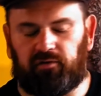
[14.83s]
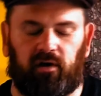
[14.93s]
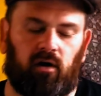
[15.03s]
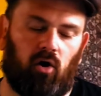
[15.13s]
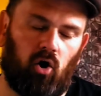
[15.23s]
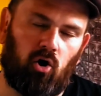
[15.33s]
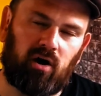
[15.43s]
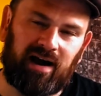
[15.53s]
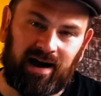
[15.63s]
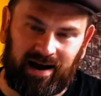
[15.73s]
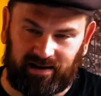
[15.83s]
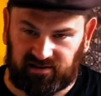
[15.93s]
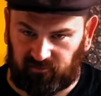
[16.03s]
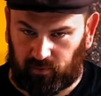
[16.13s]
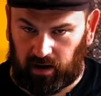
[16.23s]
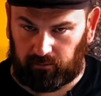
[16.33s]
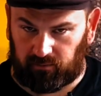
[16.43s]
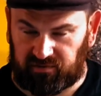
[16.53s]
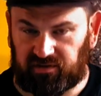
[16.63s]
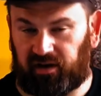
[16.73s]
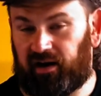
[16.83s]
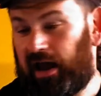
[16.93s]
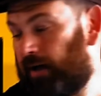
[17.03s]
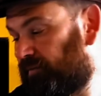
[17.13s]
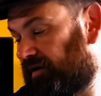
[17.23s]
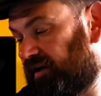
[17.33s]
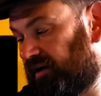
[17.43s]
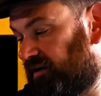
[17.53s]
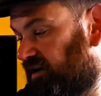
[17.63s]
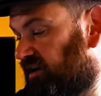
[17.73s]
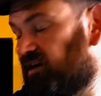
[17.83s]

There are all kinds of problems that can happen